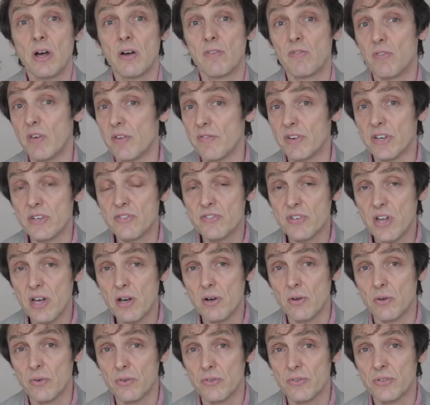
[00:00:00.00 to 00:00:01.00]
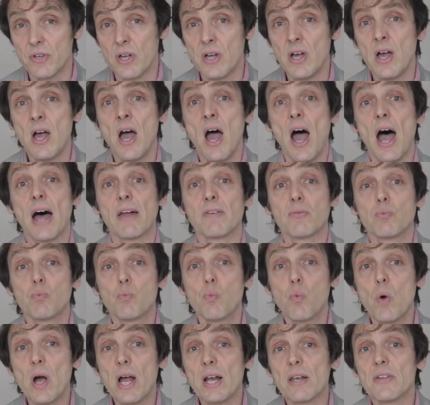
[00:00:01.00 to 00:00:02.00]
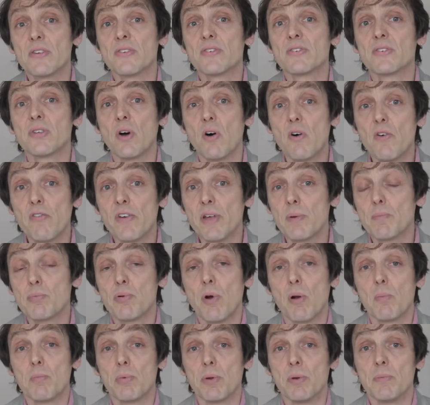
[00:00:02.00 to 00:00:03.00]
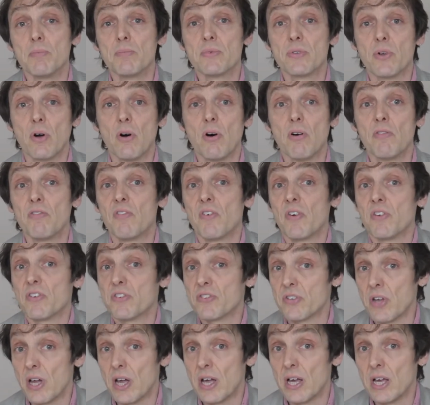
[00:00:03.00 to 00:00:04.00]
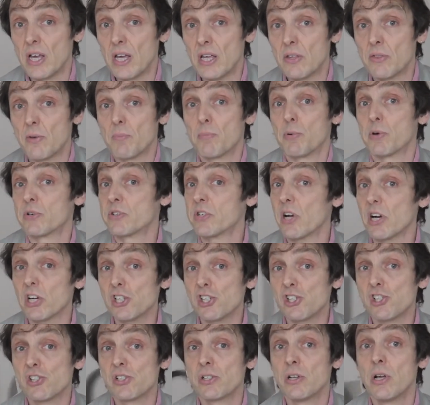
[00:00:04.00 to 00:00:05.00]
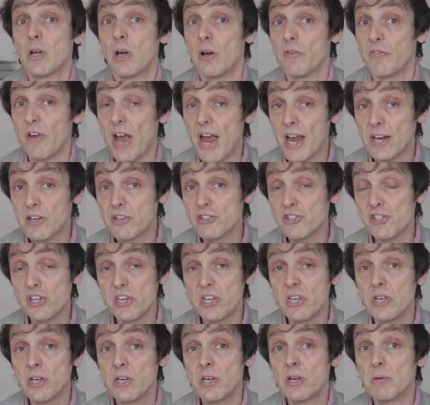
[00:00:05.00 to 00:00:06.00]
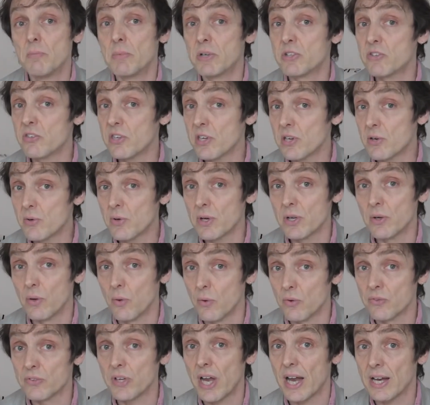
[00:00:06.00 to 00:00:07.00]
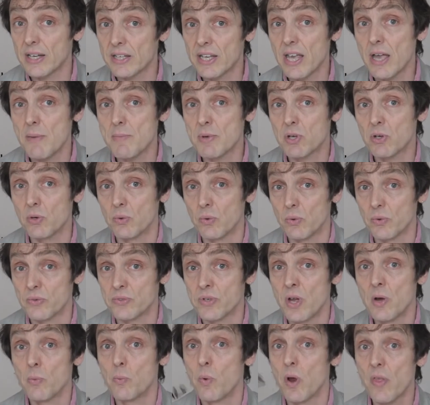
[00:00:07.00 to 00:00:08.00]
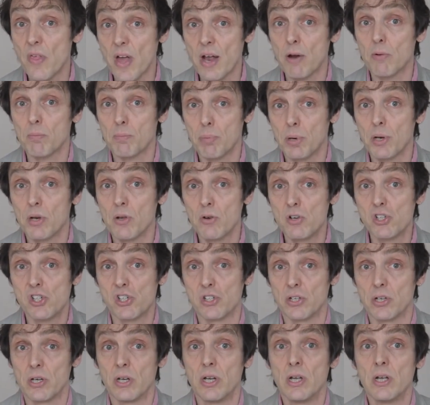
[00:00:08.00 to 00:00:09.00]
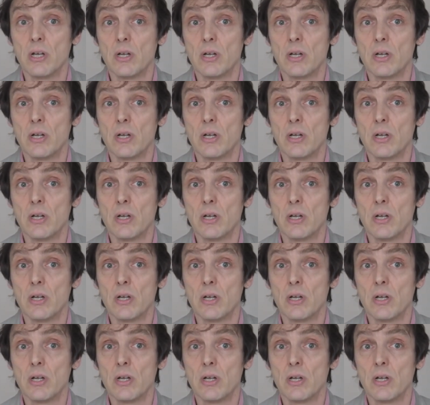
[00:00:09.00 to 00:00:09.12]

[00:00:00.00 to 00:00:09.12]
of living cells, as well as solving problems of, say, the production of energy, materials, and chemicals without pollution.